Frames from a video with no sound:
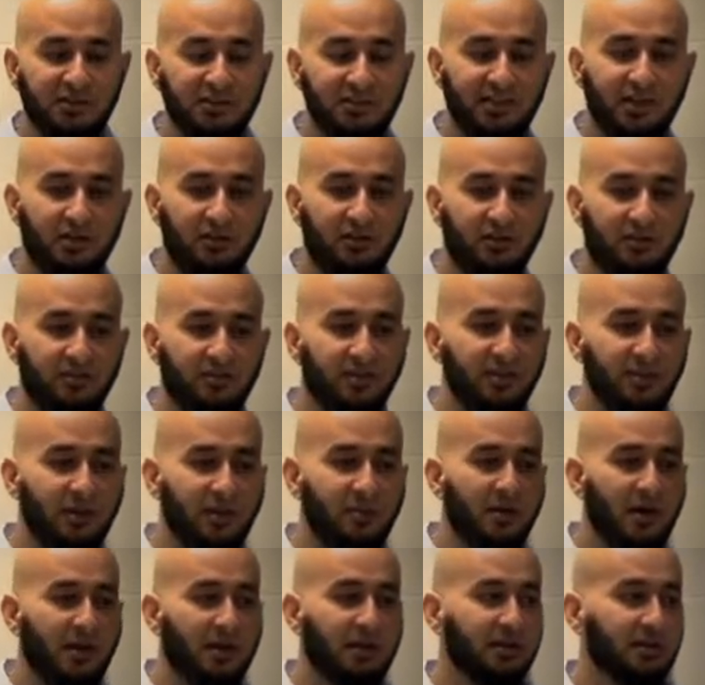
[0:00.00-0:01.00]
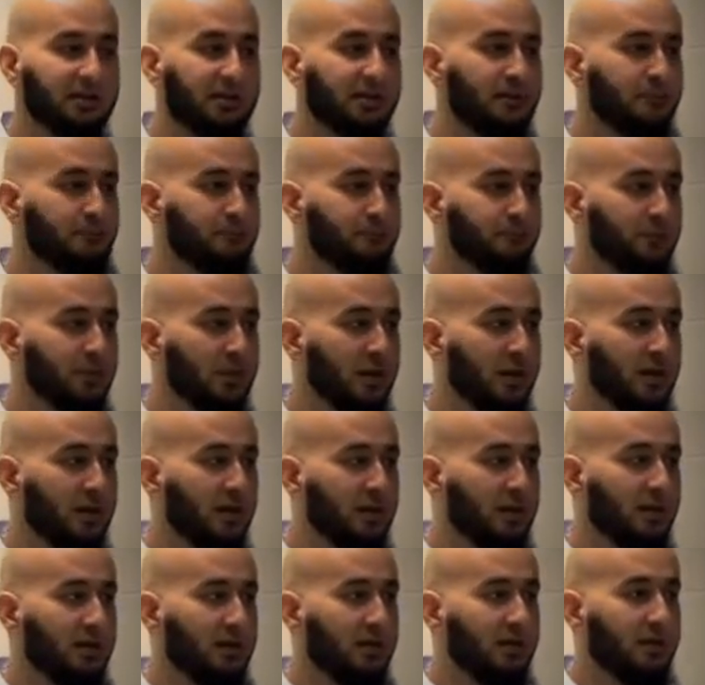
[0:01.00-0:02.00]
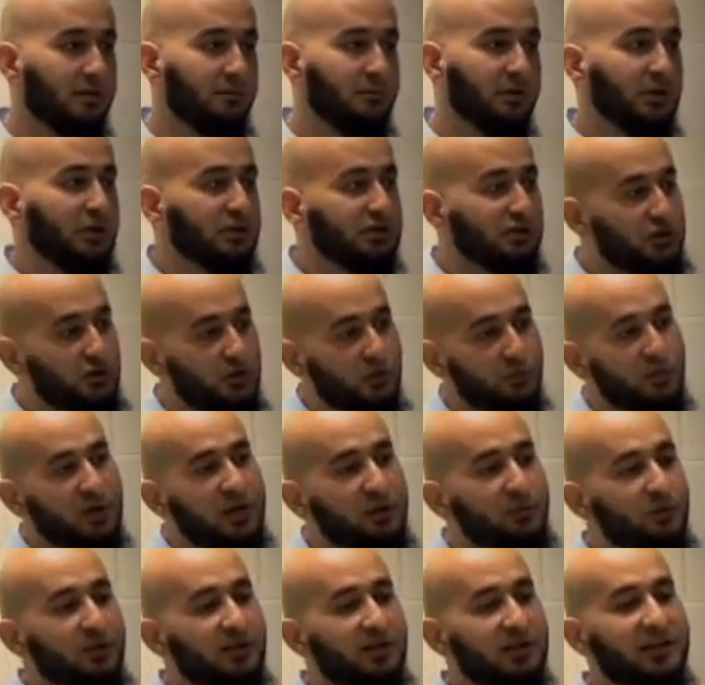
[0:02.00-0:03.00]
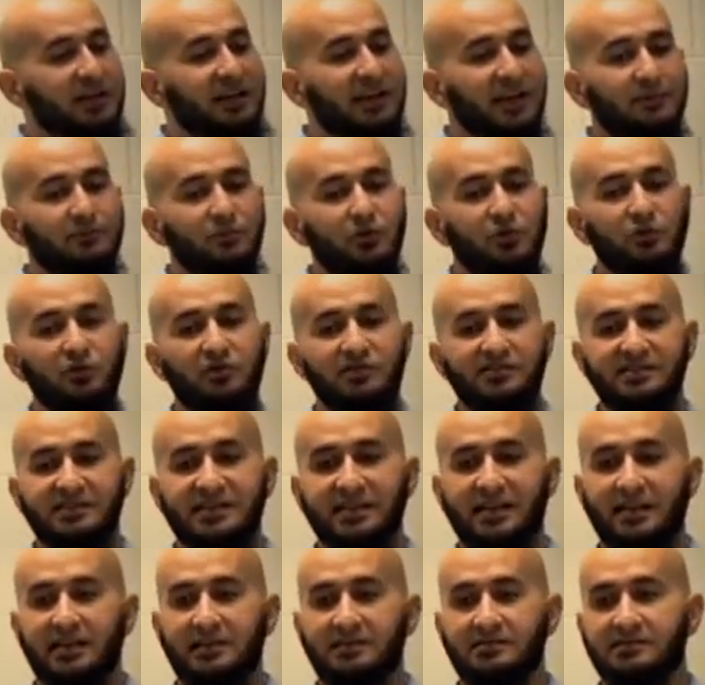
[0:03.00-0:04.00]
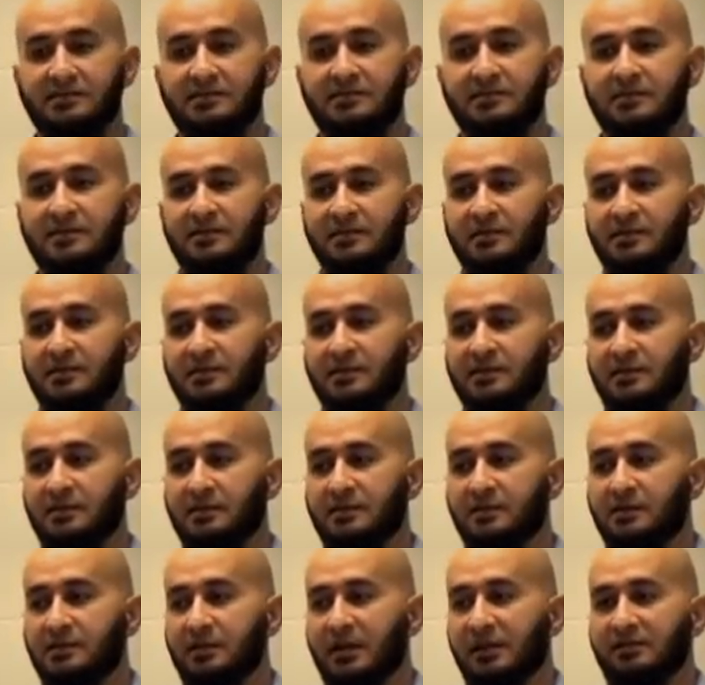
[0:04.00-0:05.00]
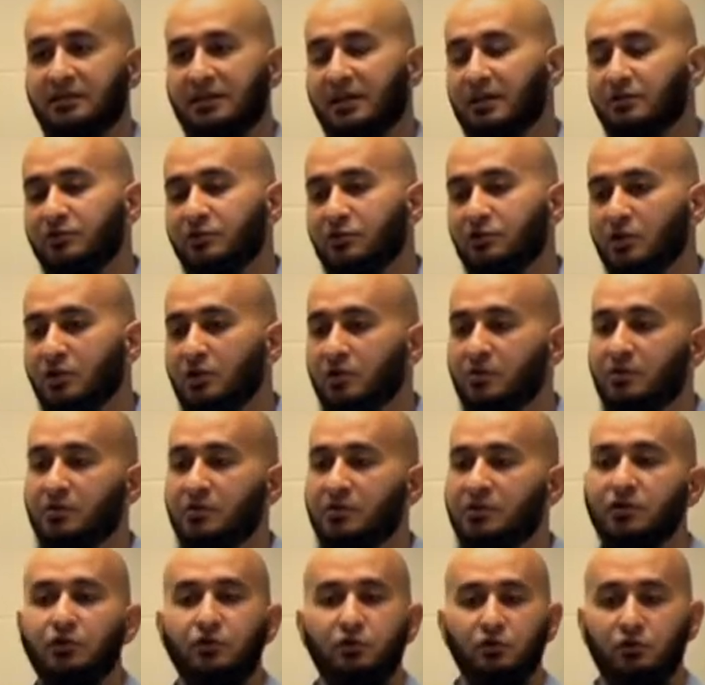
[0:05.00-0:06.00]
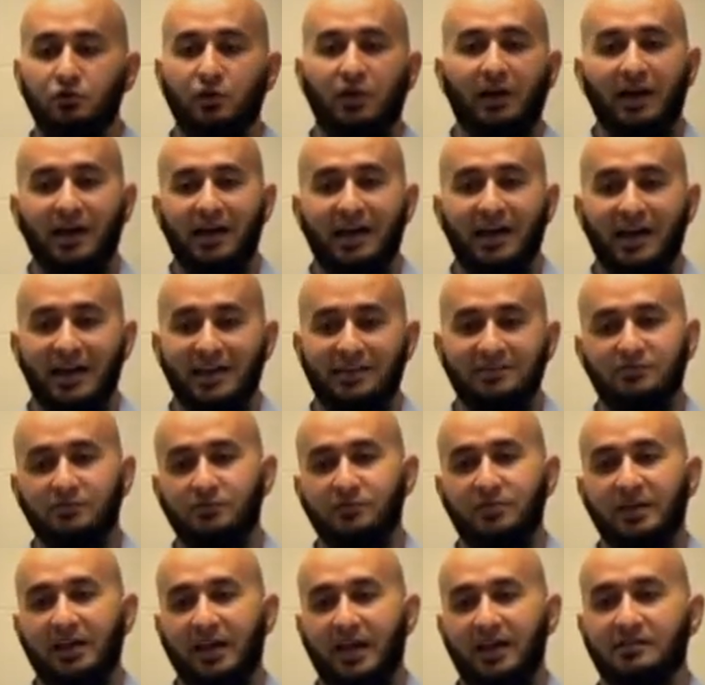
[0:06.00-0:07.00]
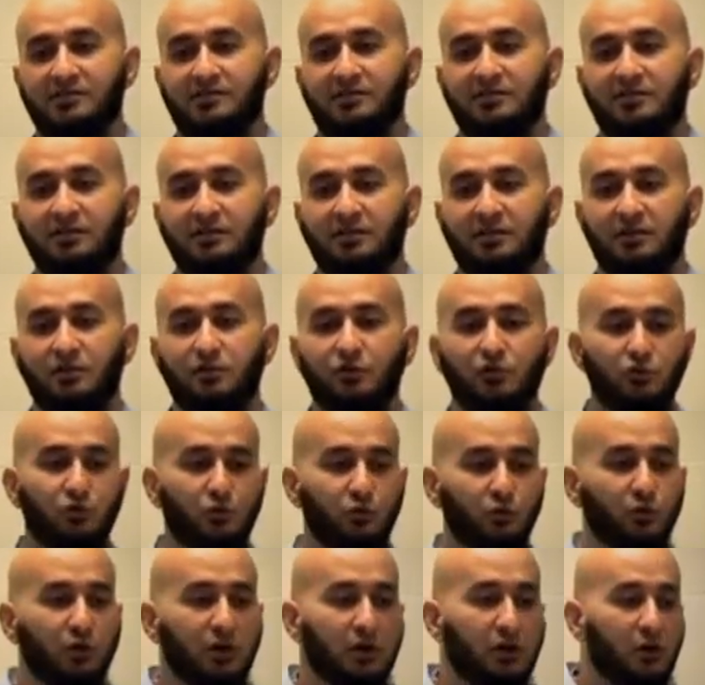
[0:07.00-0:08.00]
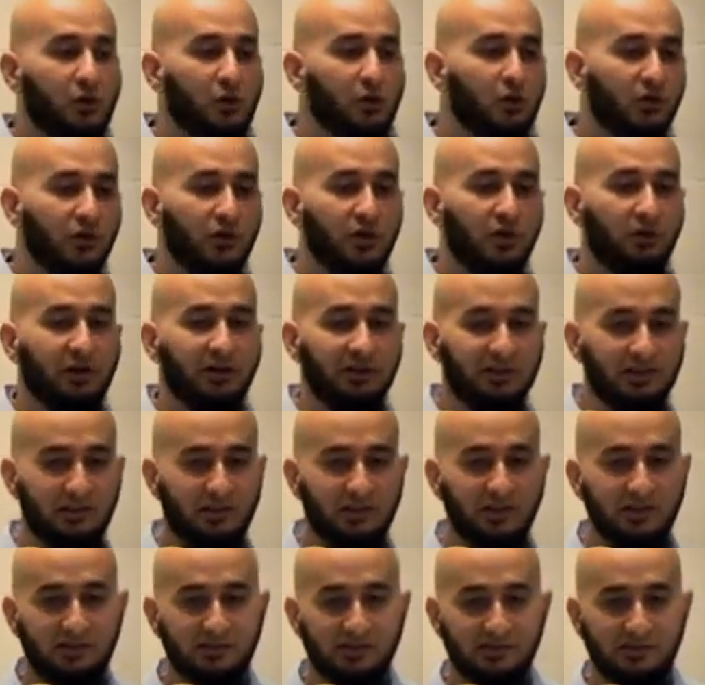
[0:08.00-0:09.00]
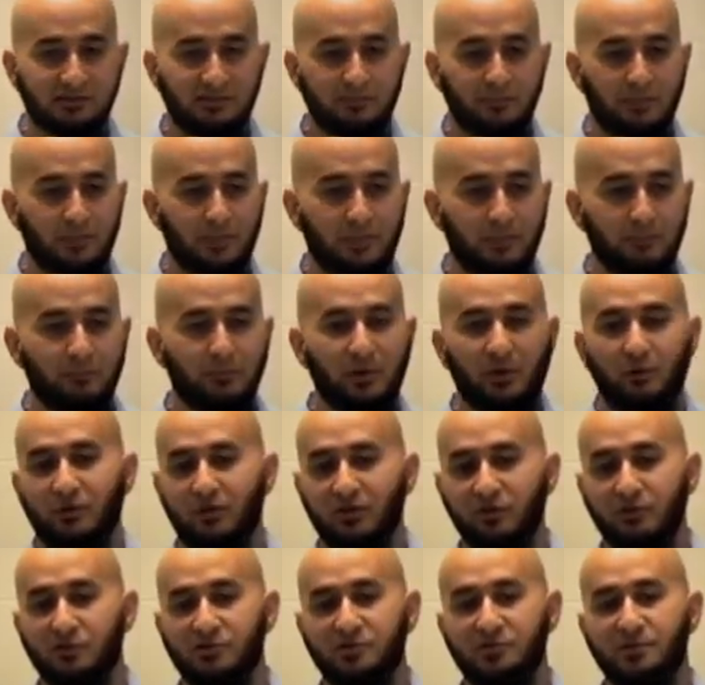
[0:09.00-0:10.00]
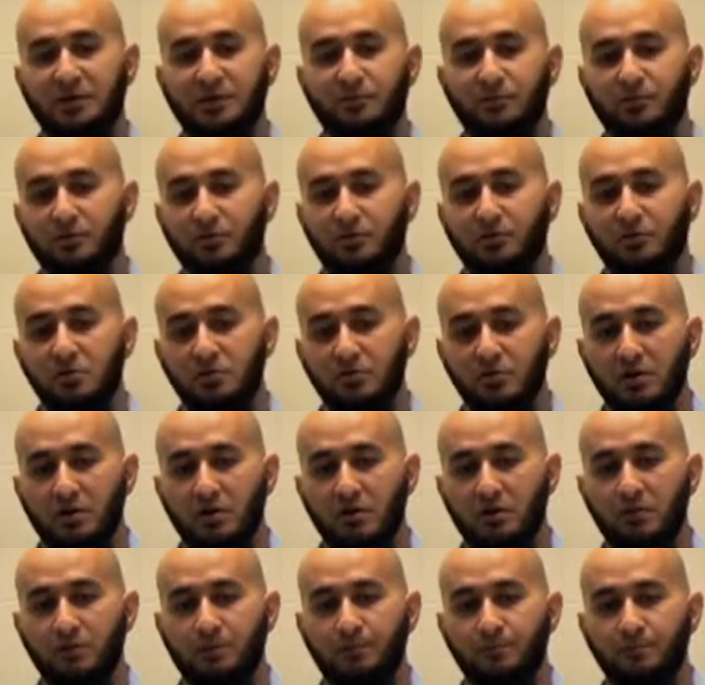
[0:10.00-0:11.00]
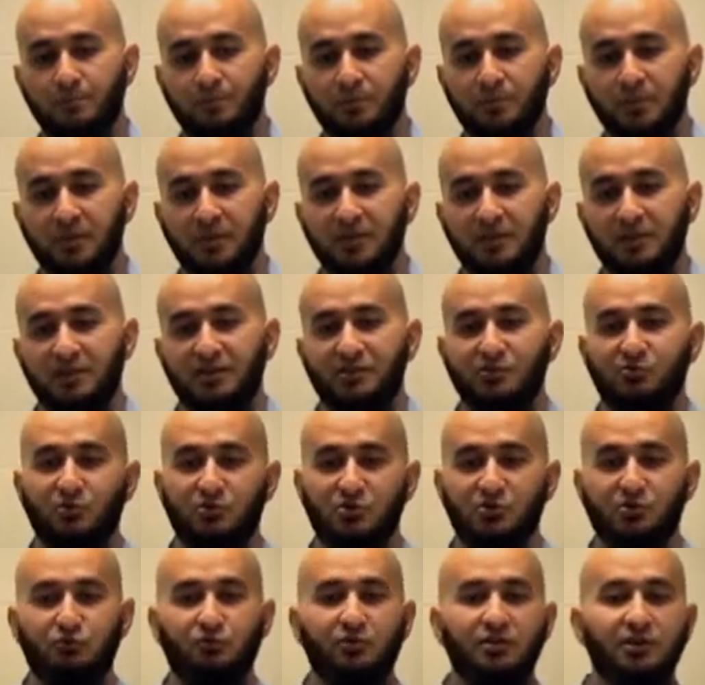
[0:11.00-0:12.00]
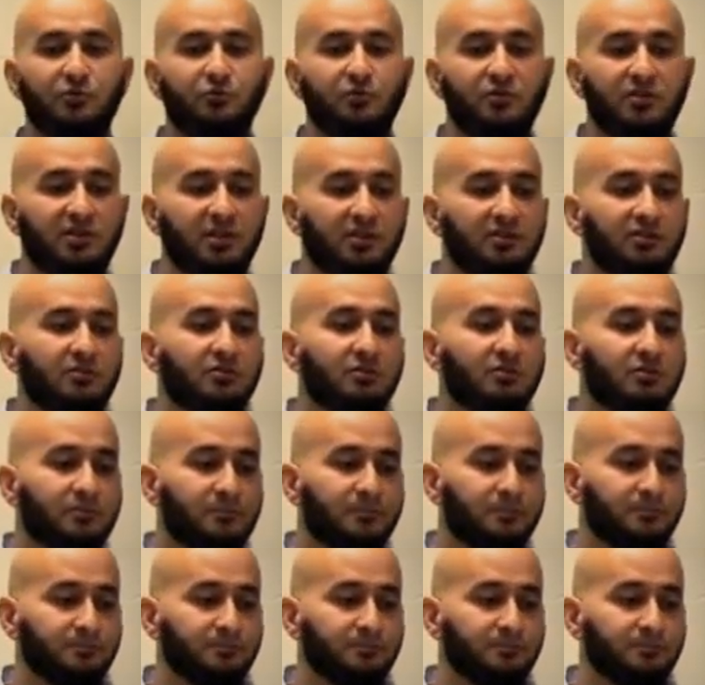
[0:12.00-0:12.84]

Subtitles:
to sit down and think about it. Because, you know, people can come to you and tell you, you know, your dua has to be answered. You're doing all the right things. But what those people don't know is what's really within you.